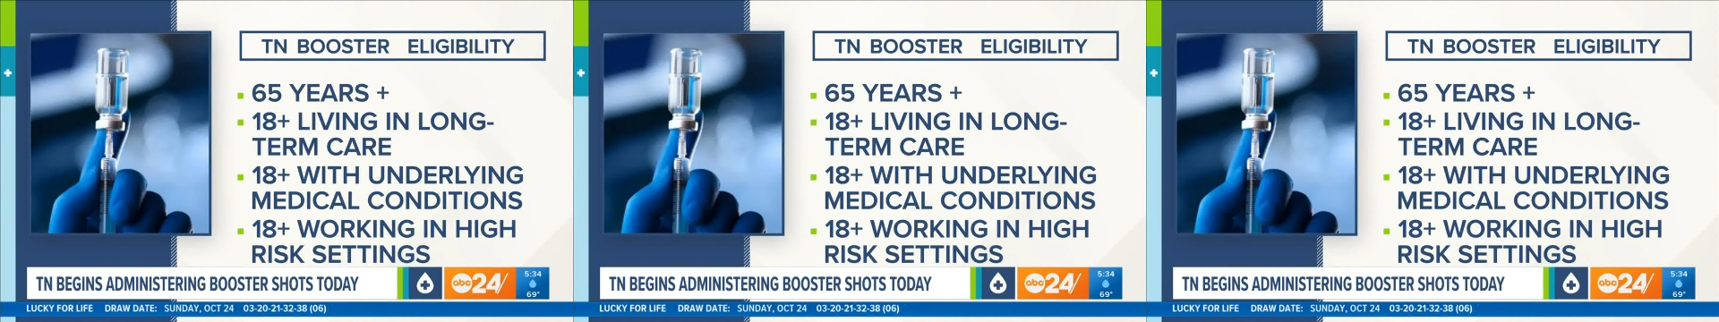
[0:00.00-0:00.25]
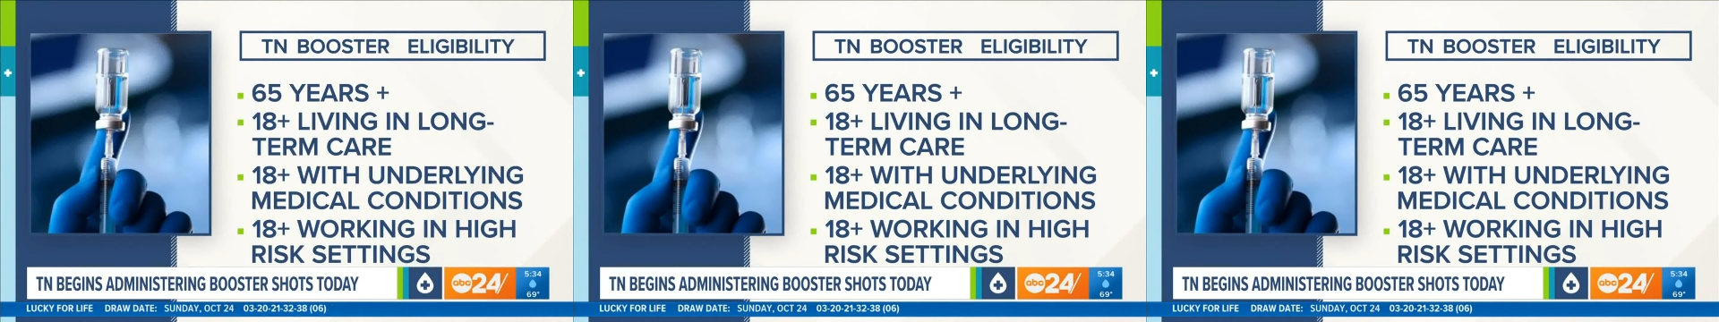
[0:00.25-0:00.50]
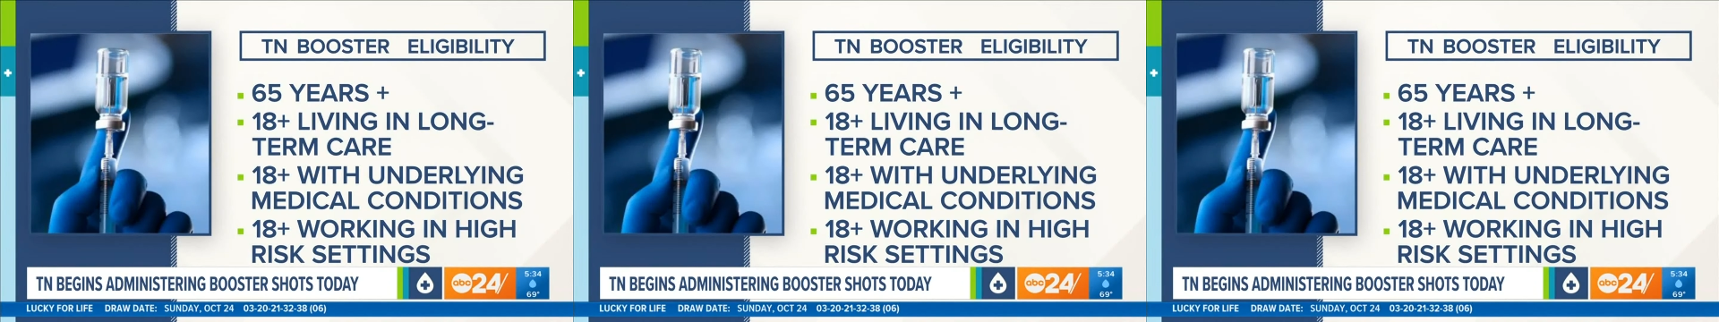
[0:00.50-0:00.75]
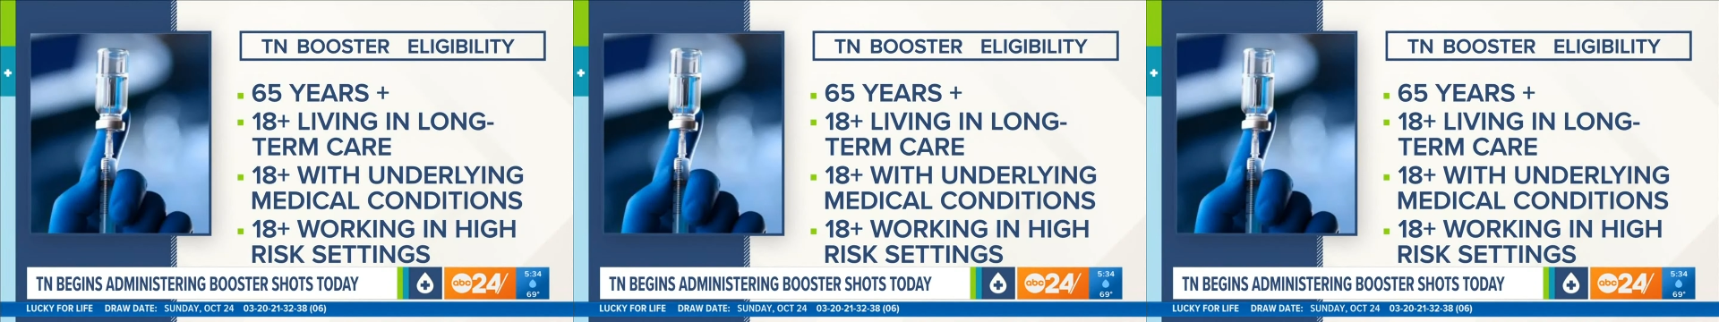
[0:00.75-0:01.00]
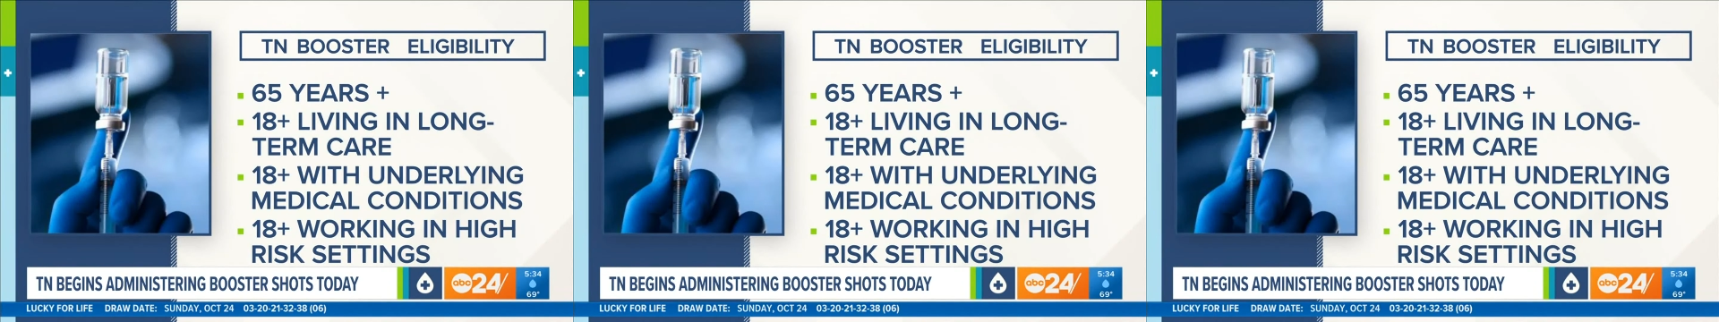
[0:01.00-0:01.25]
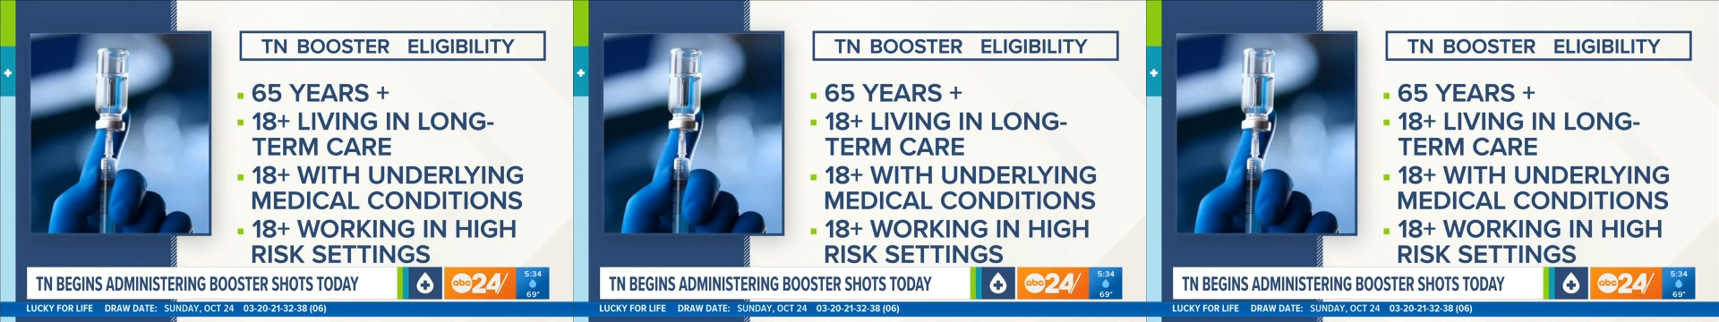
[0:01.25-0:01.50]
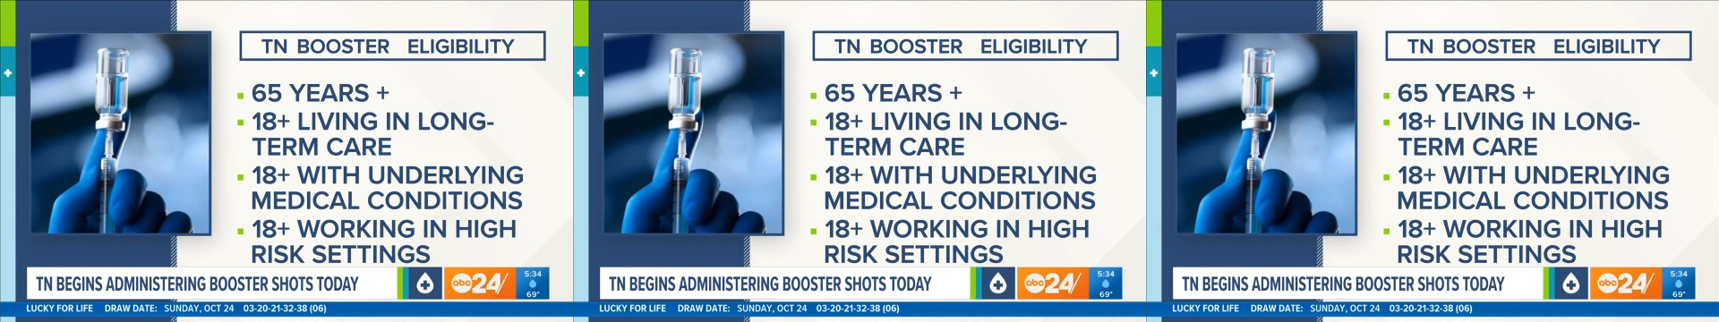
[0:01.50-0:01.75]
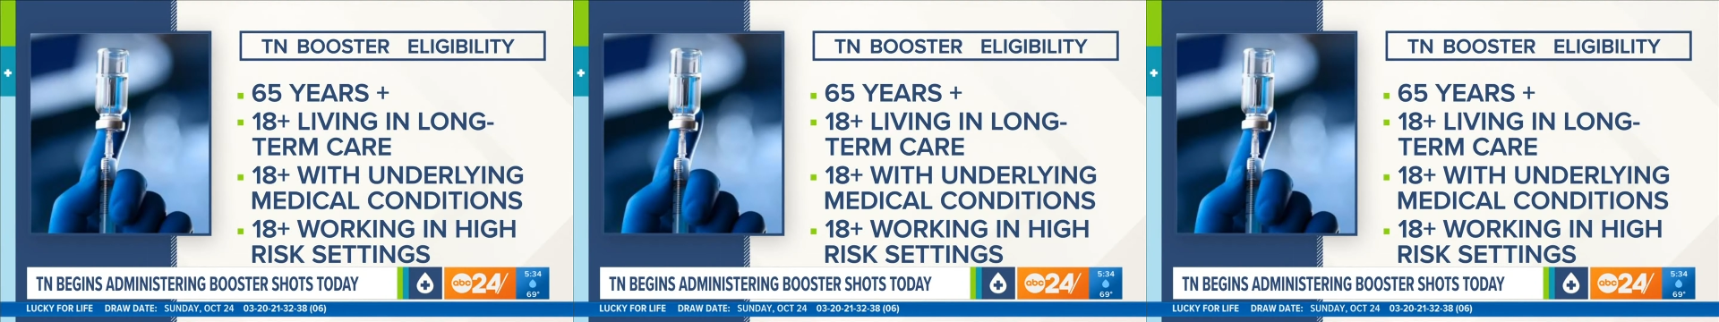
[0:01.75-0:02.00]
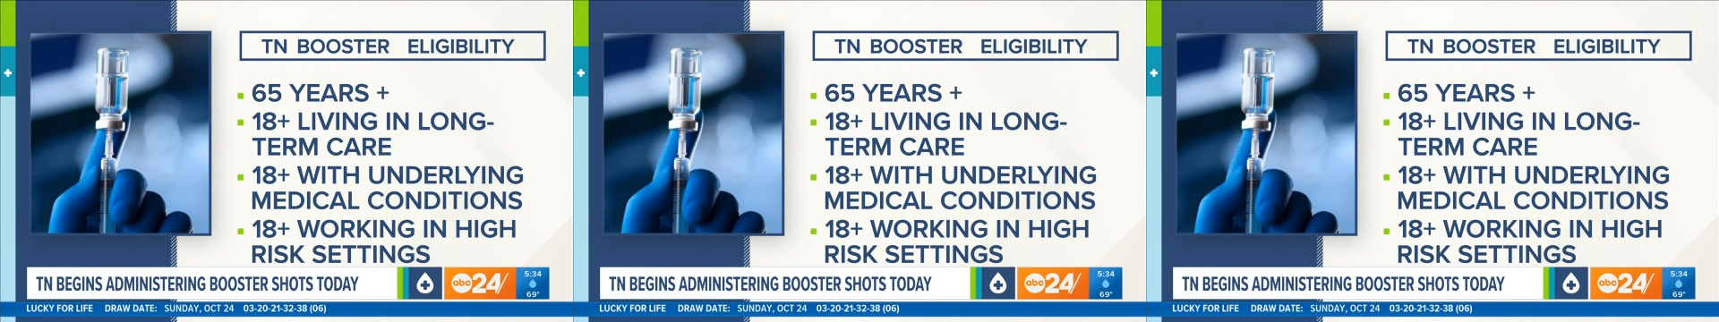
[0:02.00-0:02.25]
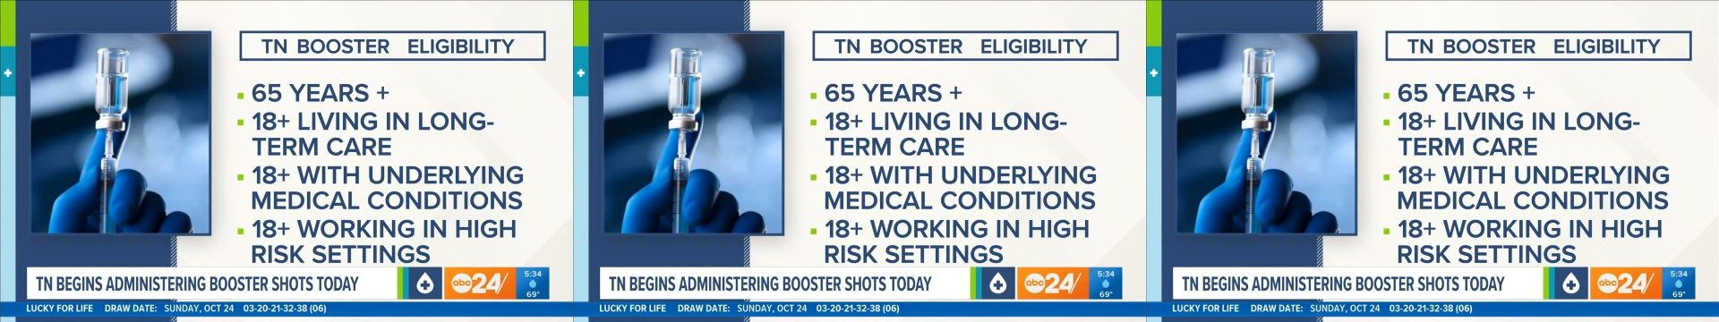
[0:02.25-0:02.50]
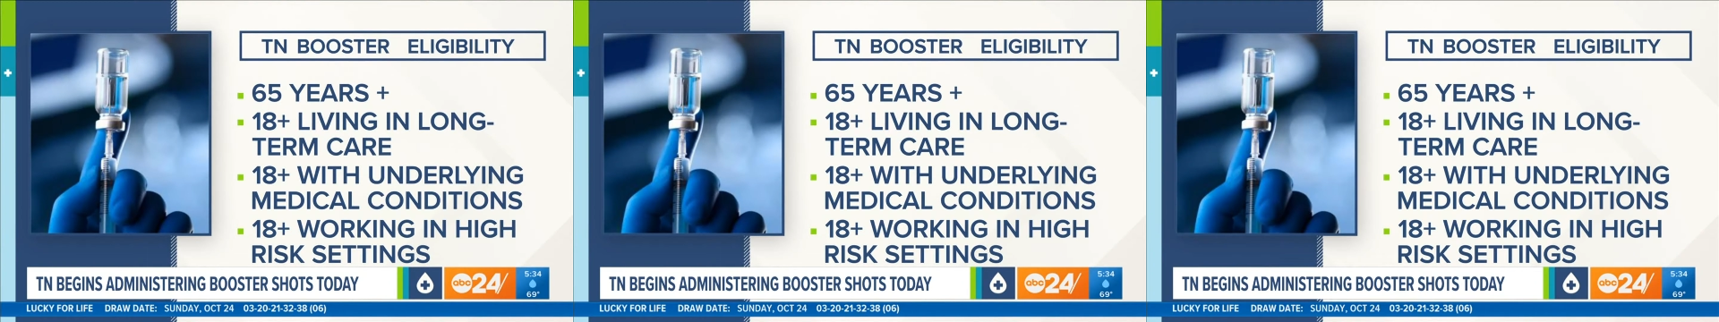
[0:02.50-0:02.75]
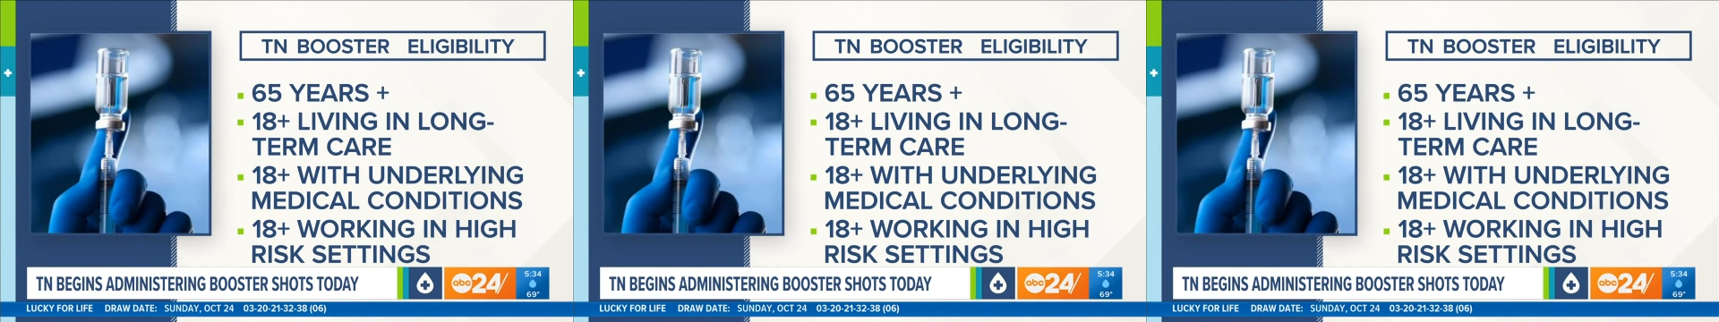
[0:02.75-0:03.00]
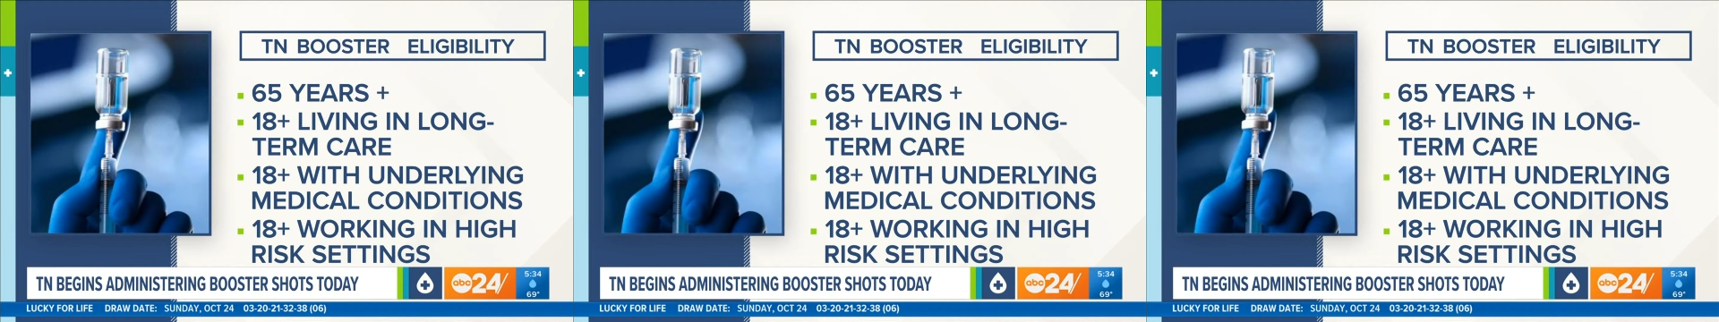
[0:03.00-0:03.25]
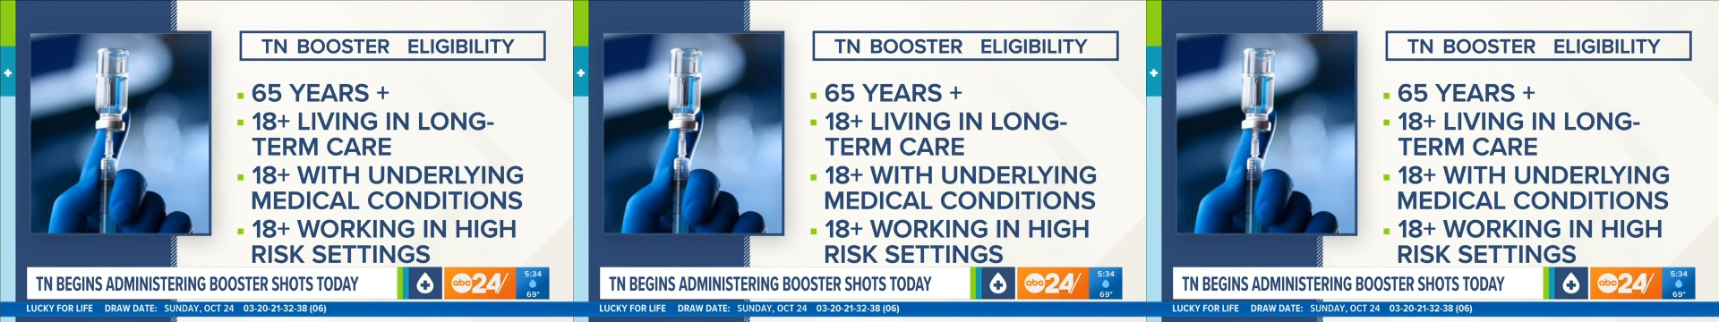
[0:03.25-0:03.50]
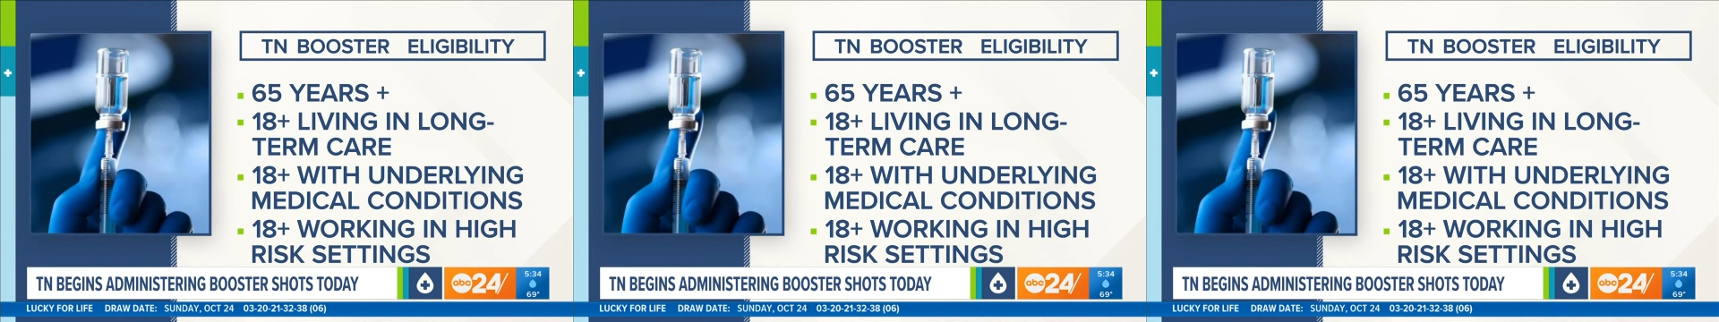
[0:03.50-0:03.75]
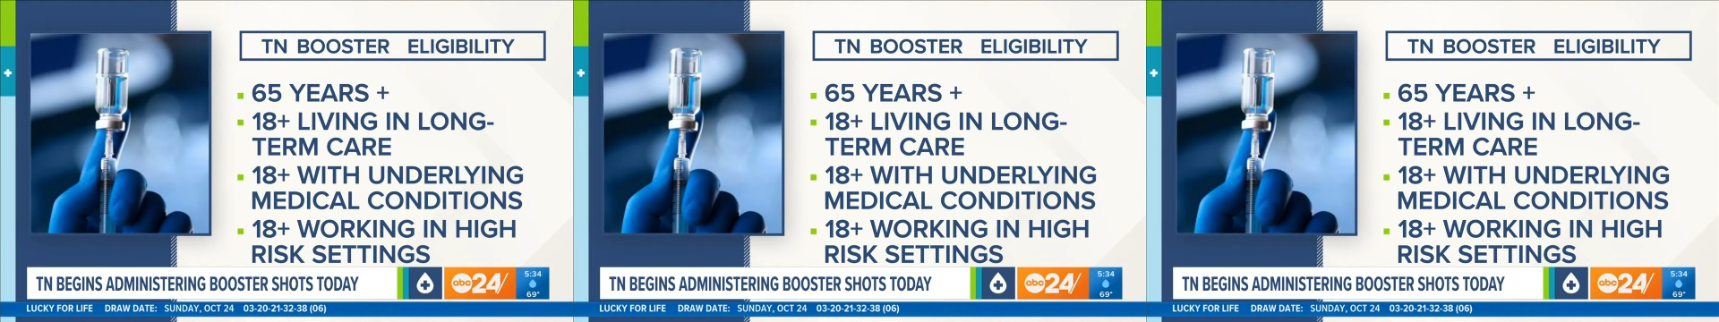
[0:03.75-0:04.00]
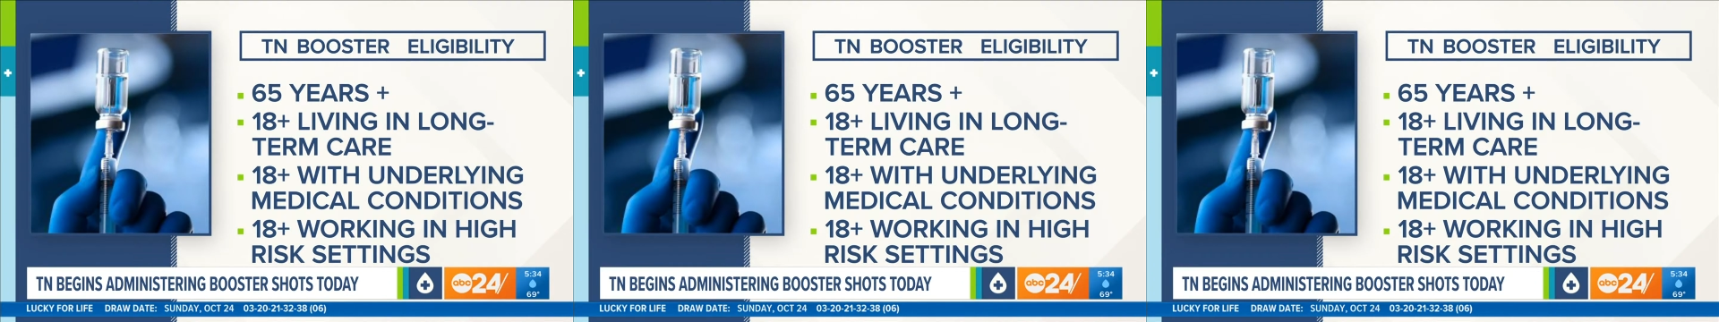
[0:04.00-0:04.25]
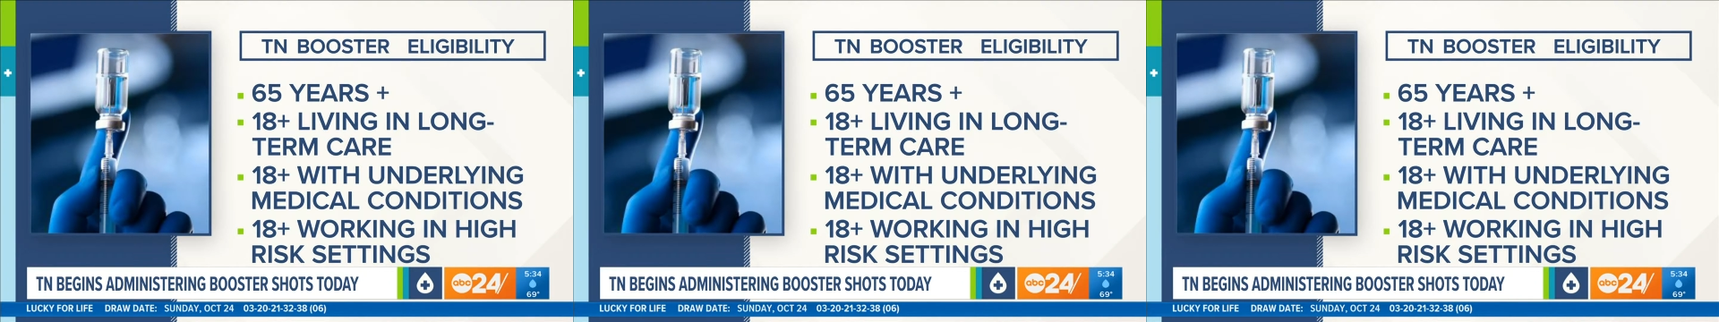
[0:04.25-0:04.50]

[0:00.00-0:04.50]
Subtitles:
Nobody's mouth can be seen.